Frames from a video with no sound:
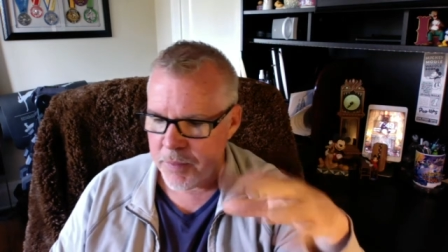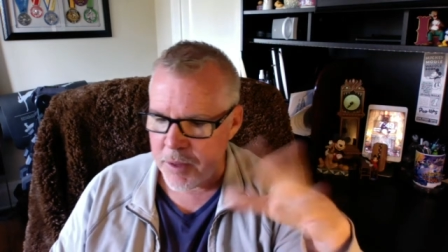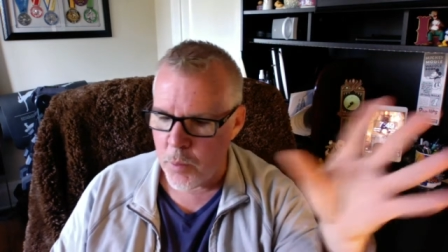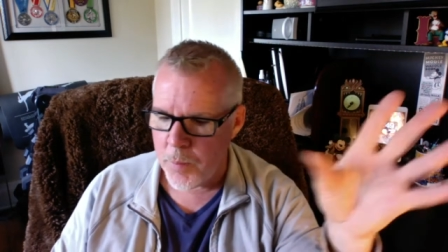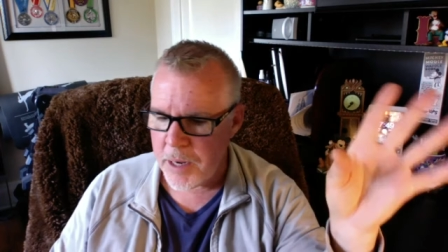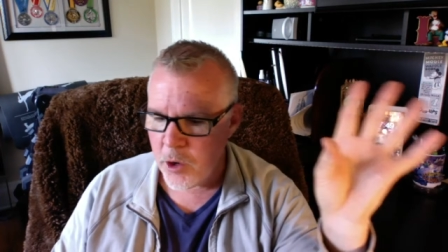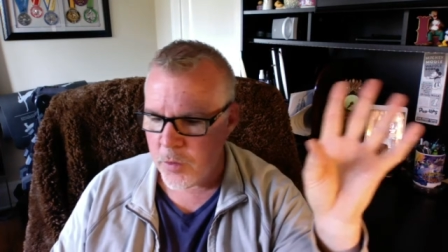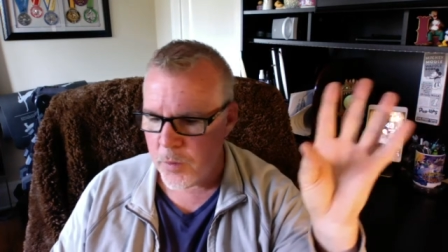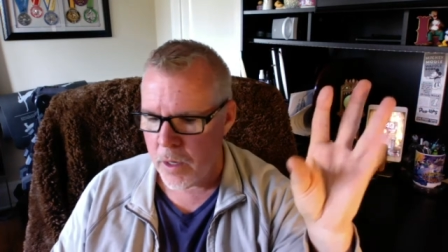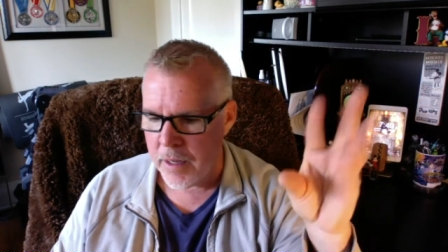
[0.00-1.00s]
There will be
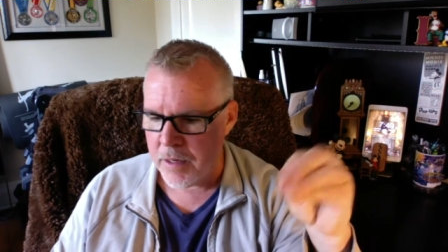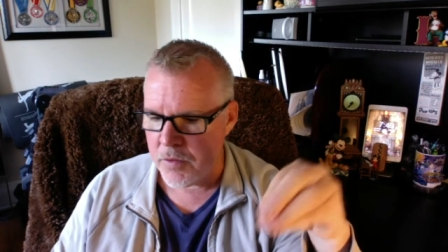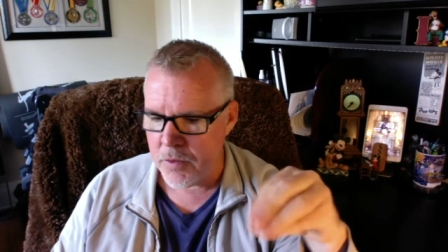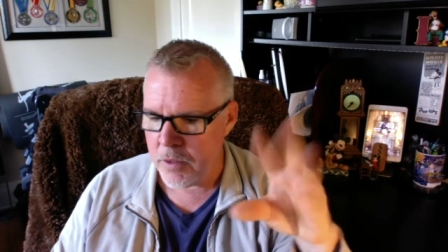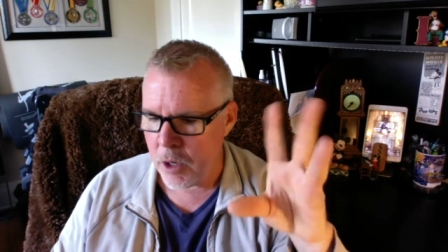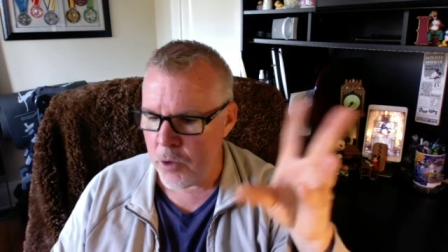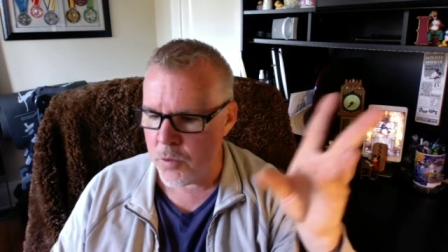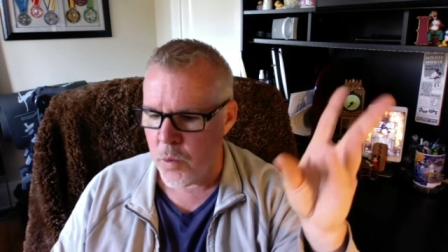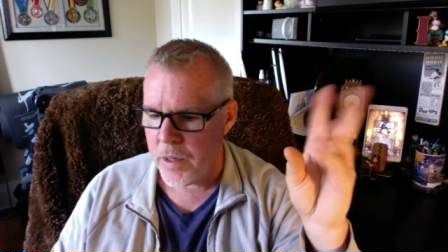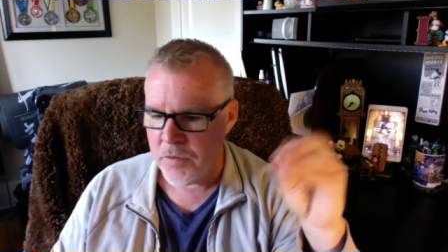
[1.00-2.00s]
earthquakes,
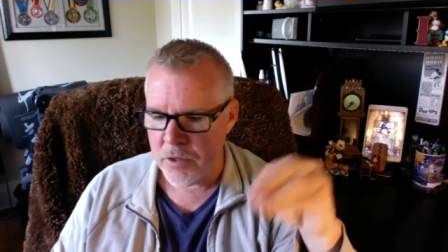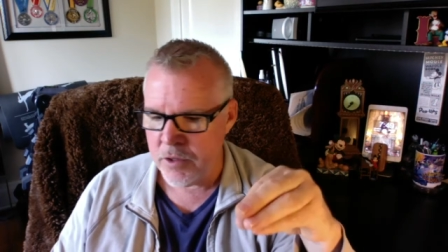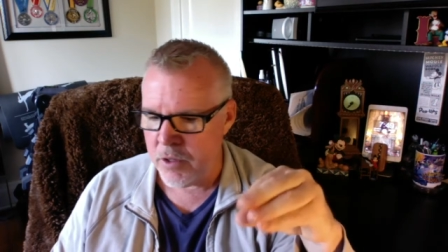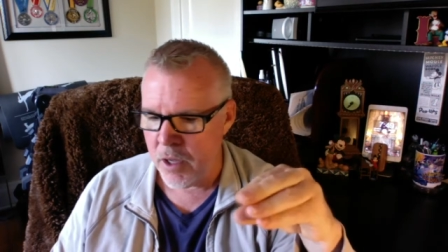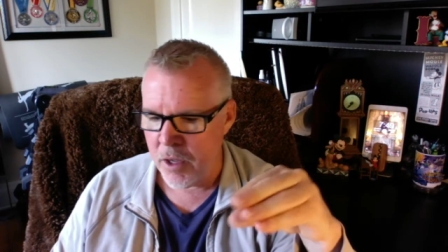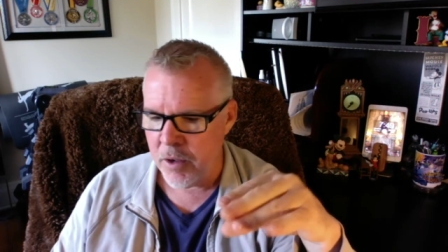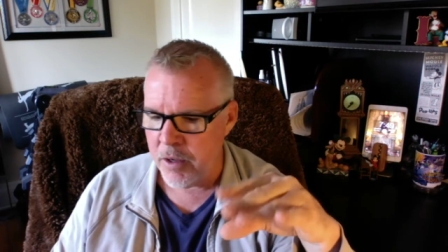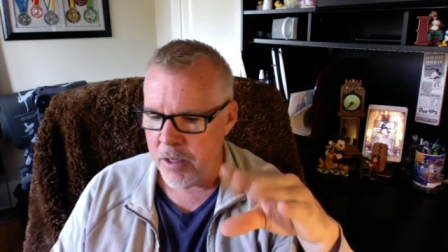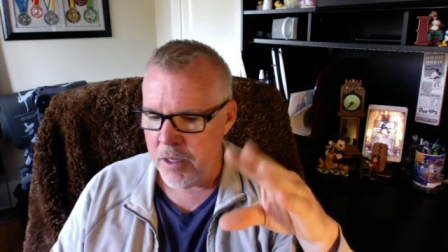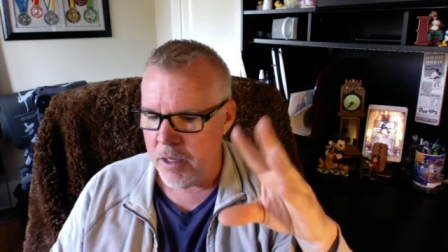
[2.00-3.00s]
earthquakes in uh,
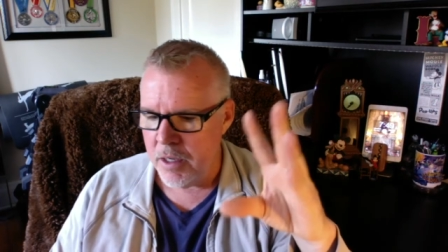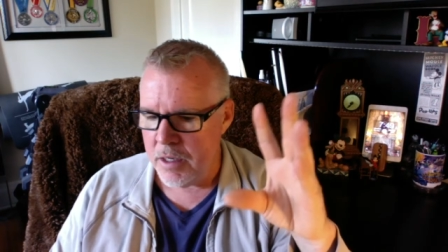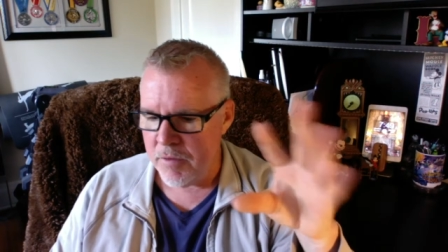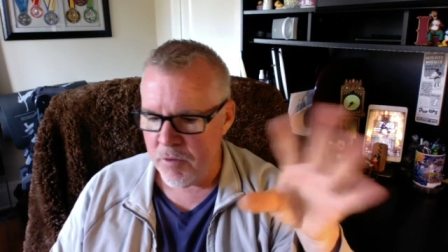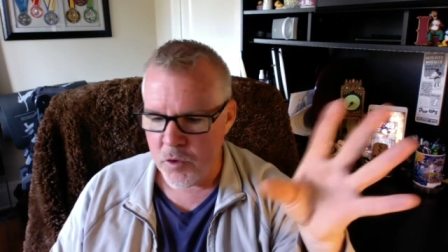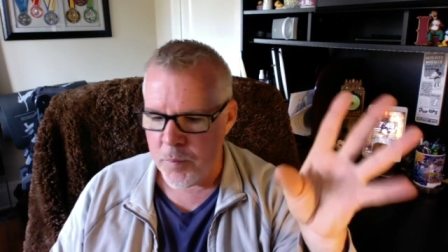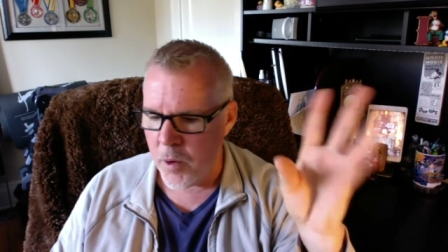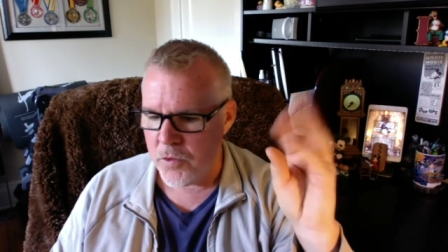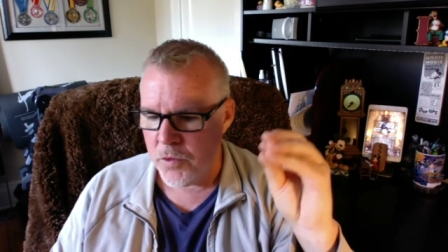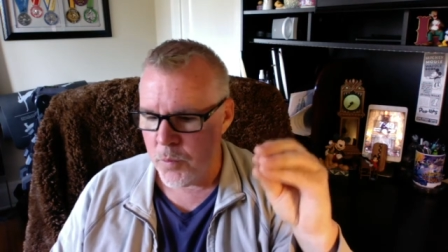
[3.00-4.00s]
diverse
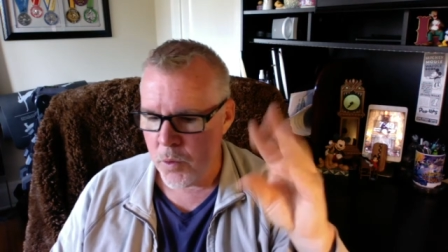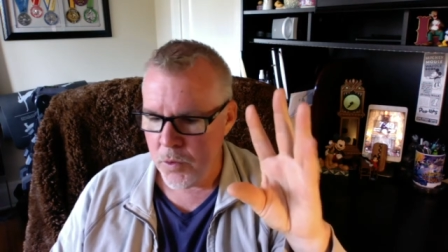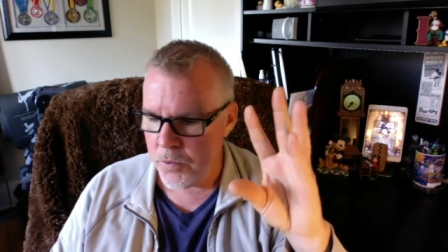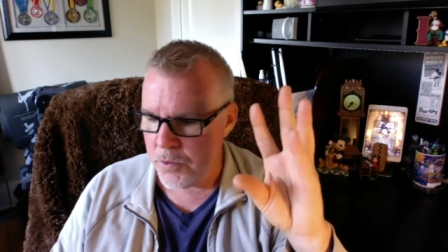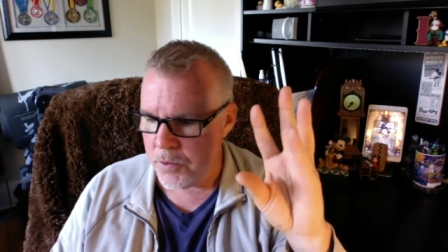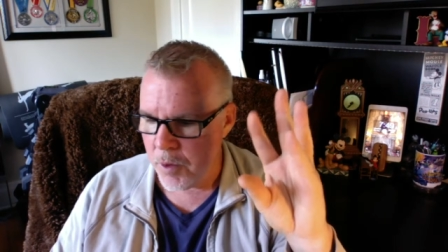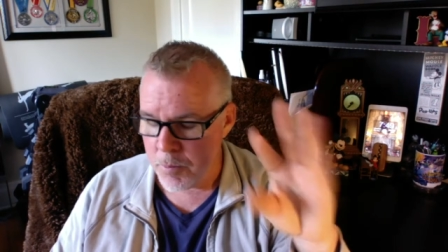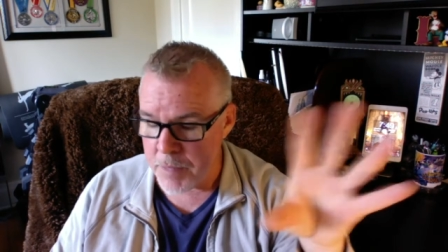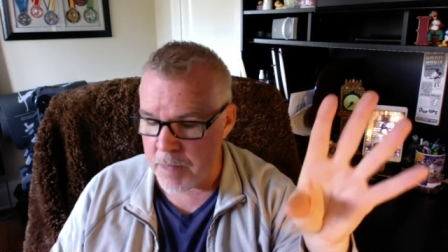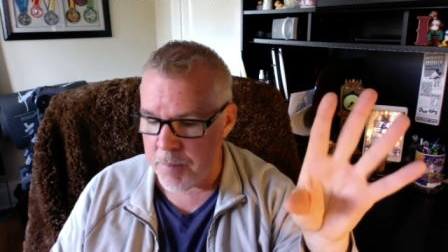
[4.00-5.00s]
parts of the world or, or
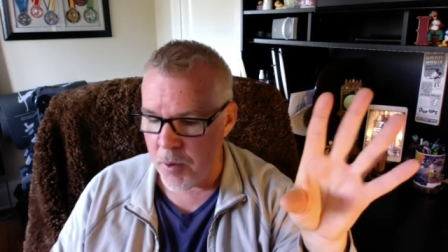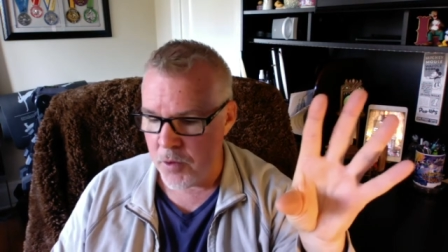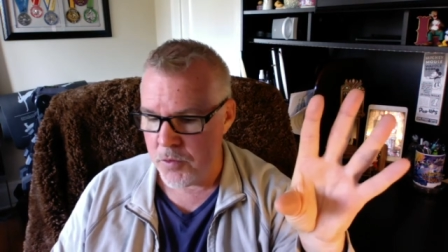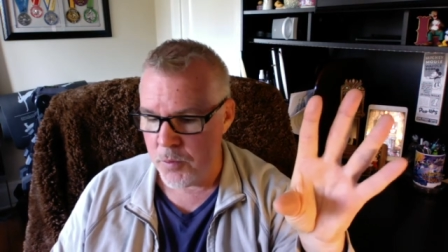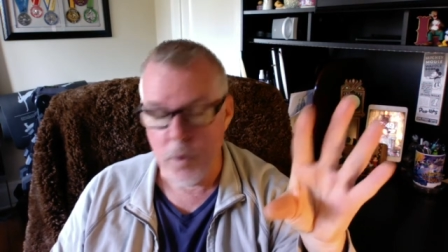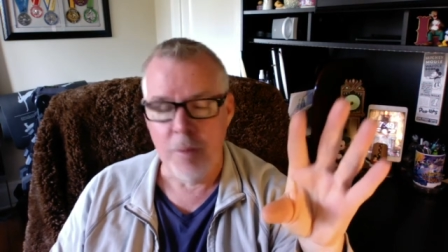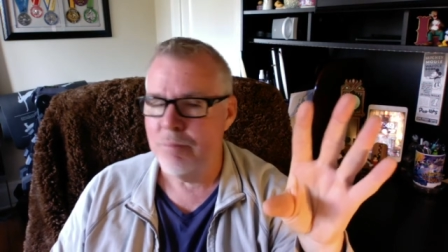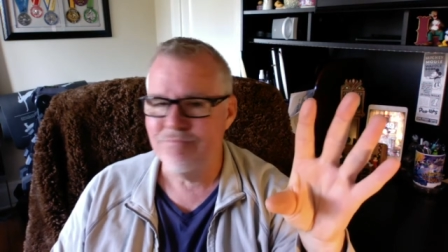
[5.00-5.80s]
many parts of the world.